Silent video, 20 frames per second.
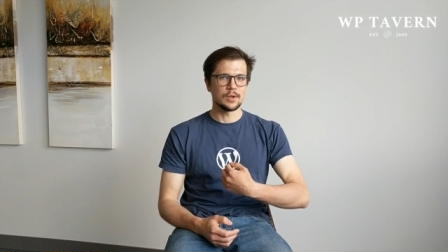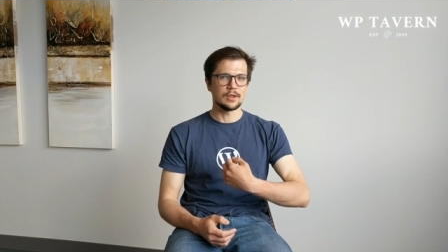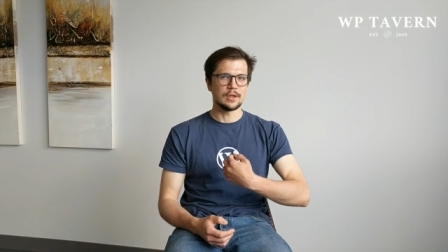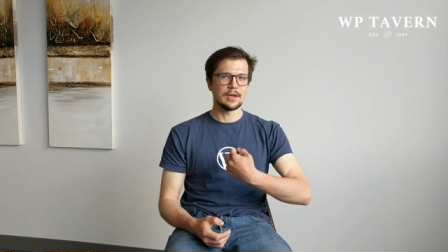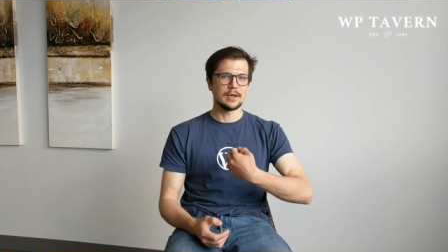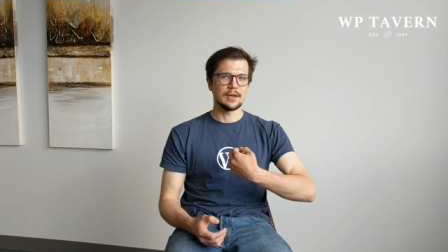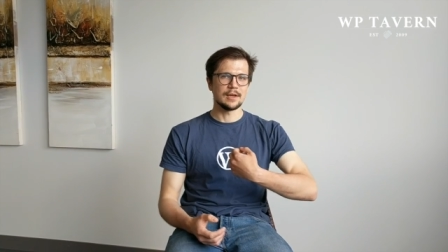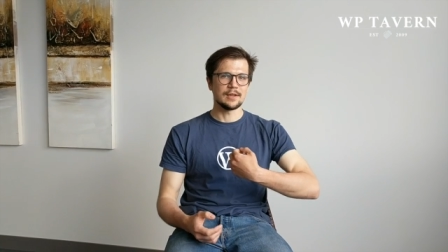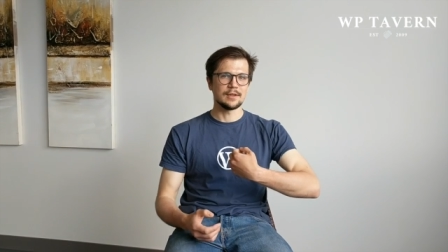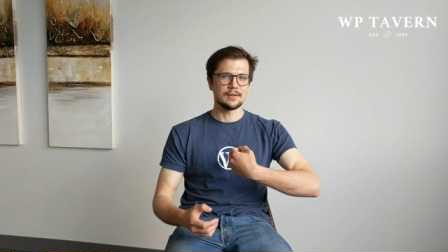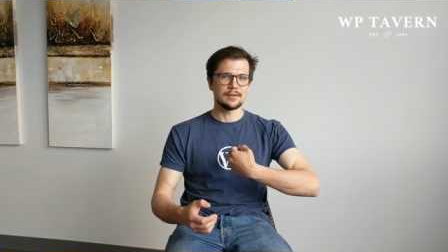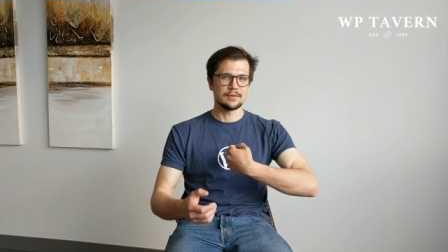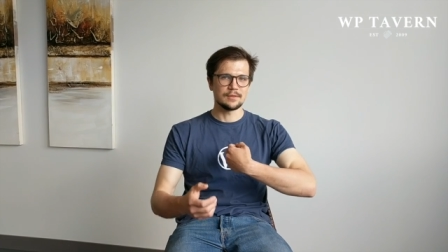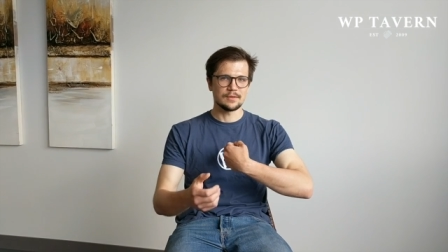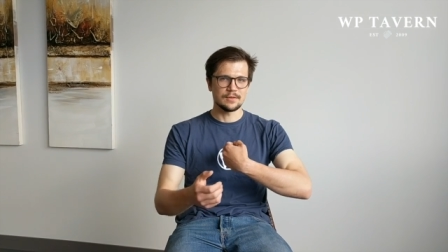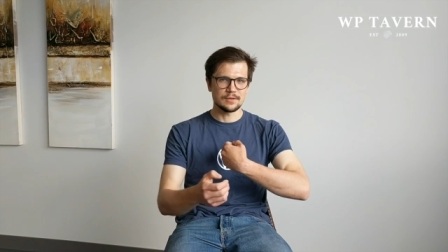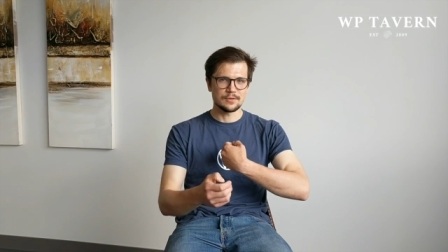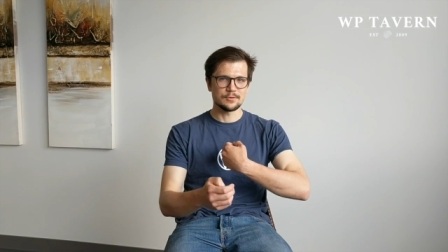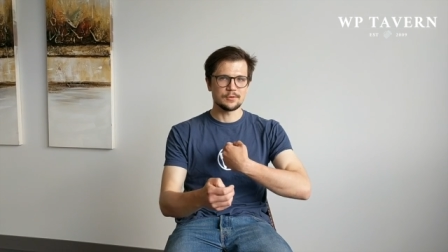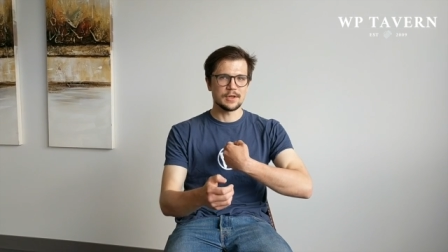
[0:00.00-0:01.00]
and
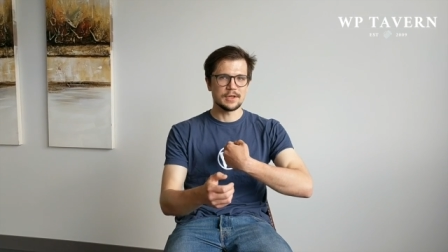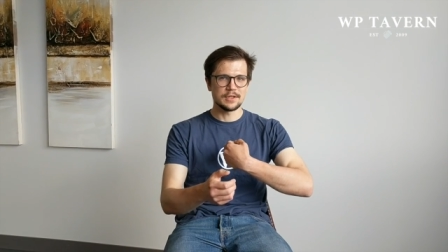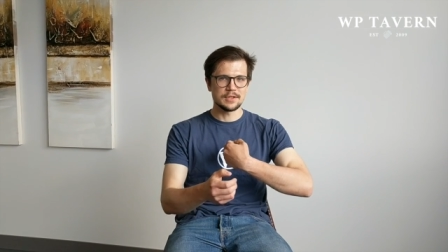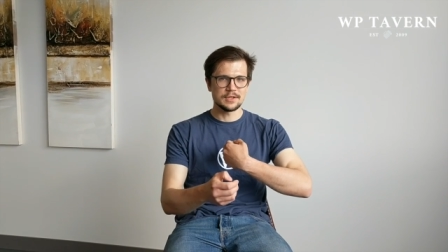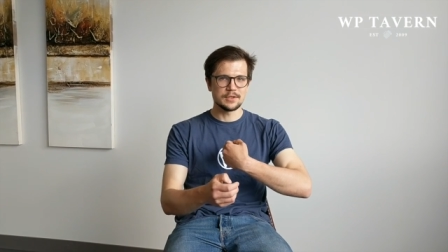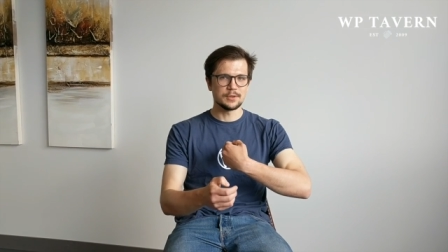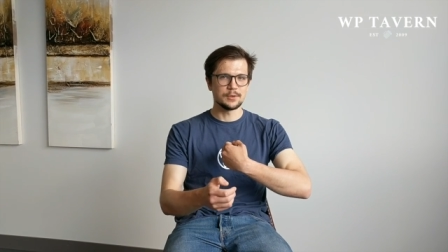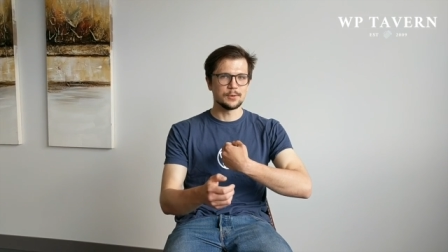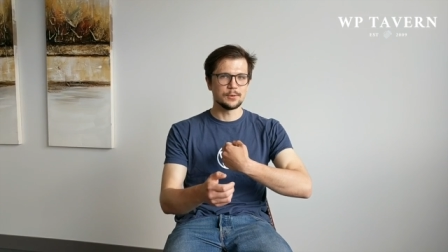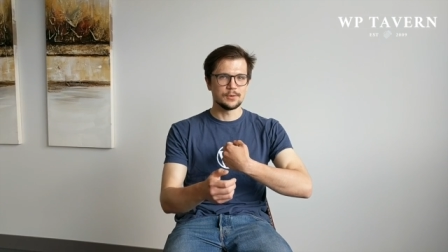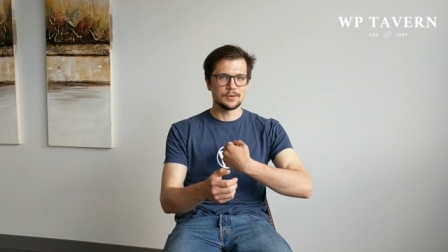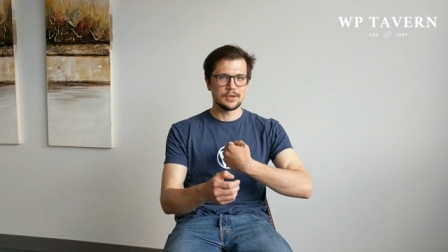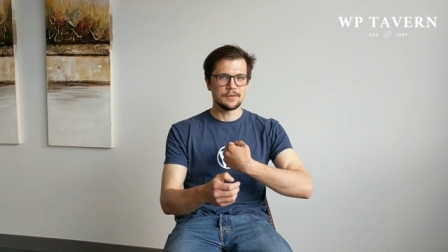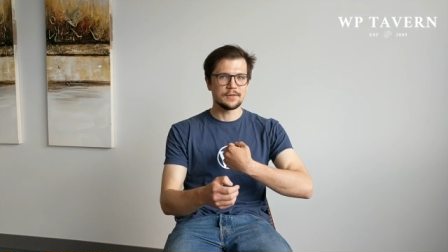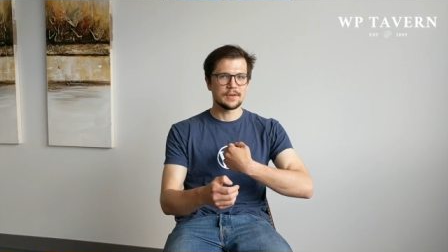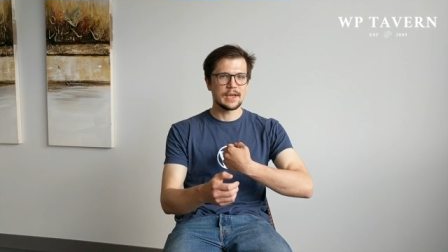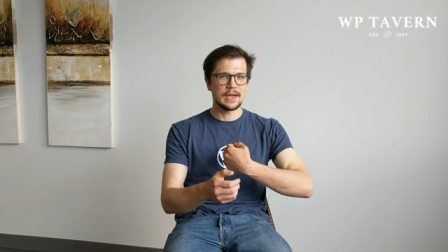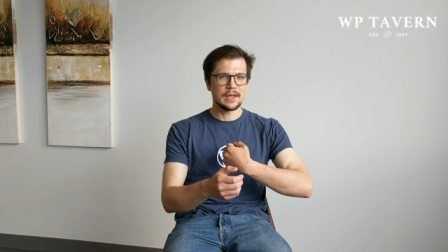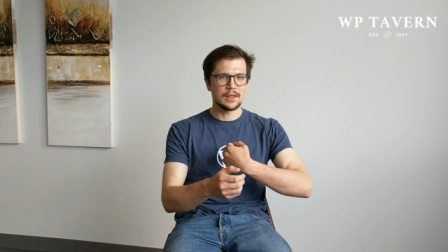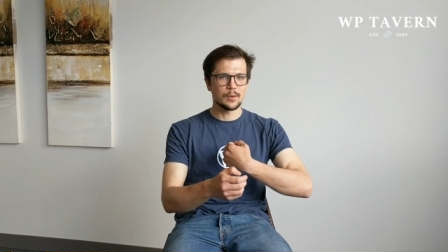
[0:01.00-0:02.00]
trying to
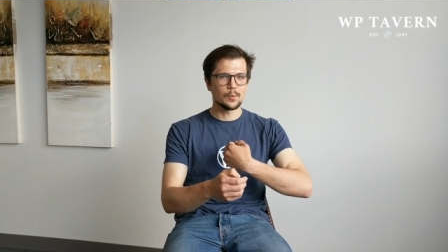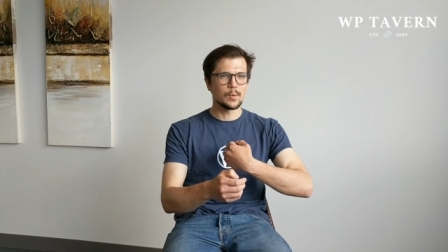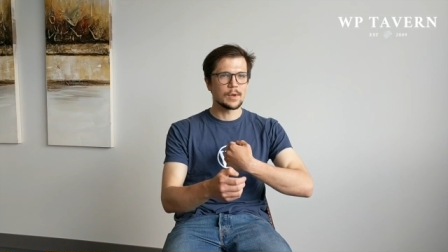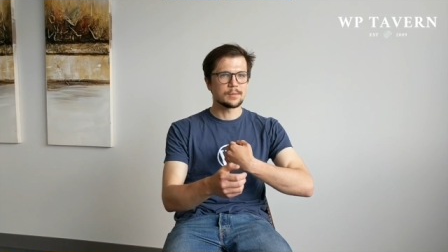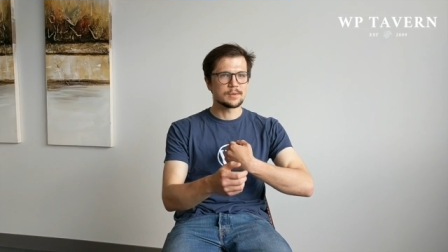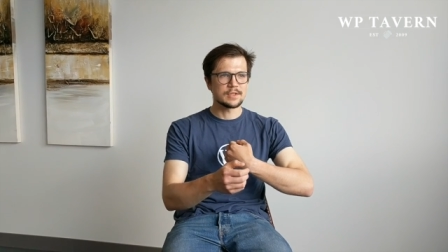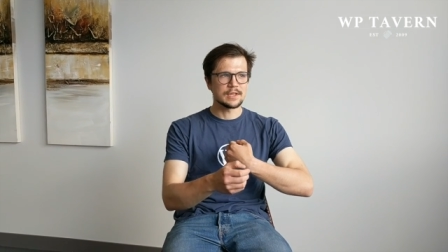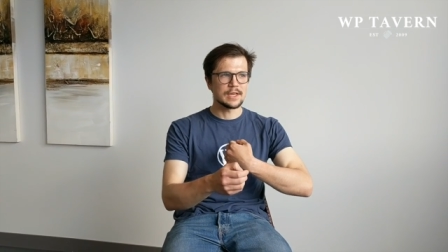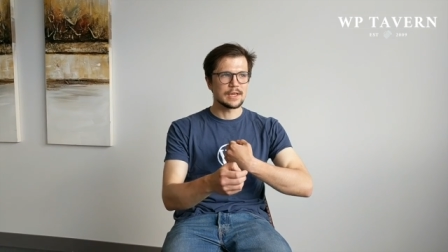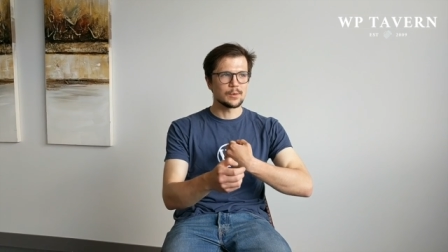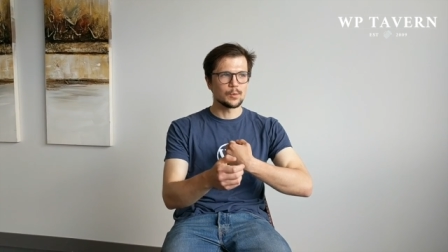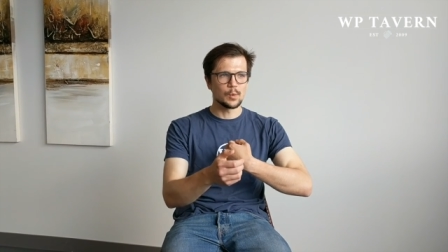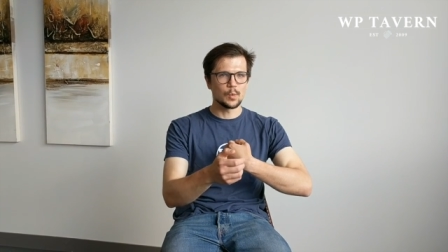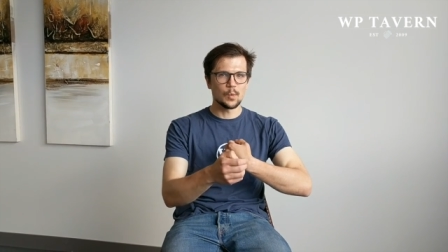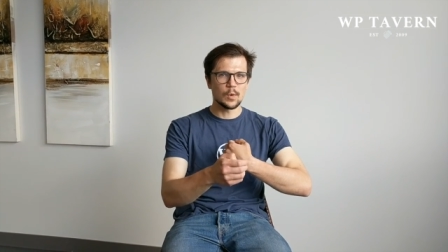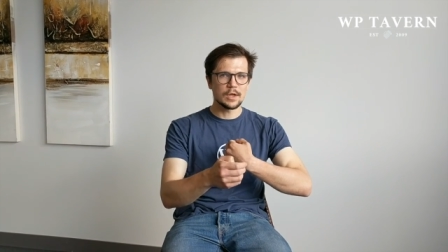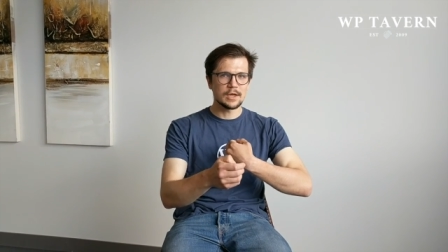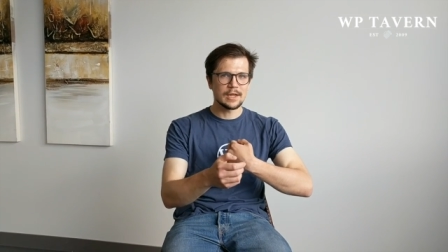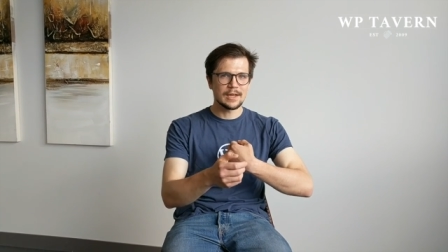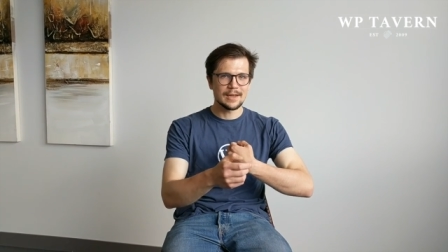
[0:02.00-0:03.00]
navigate the website with
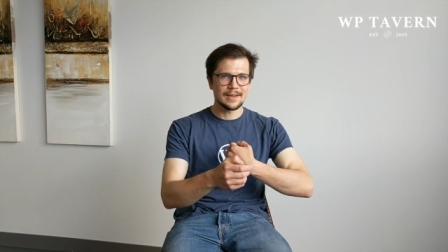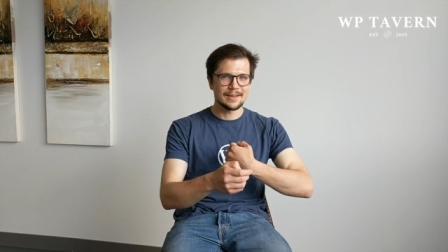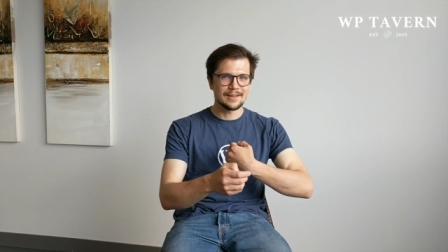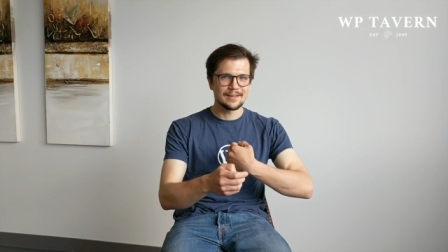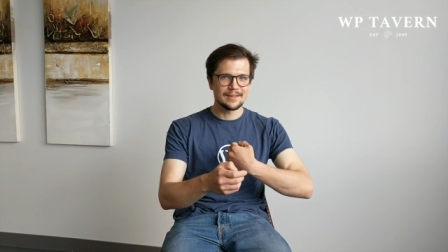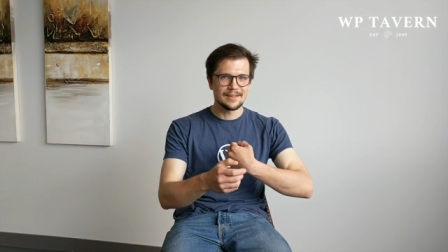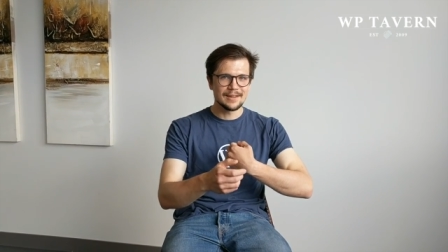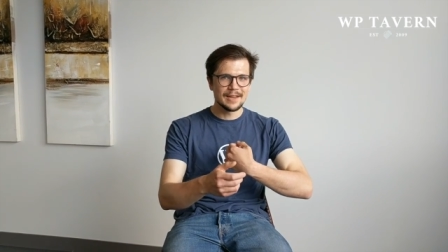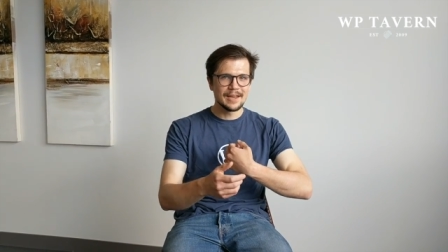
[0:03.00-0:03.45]
one hand,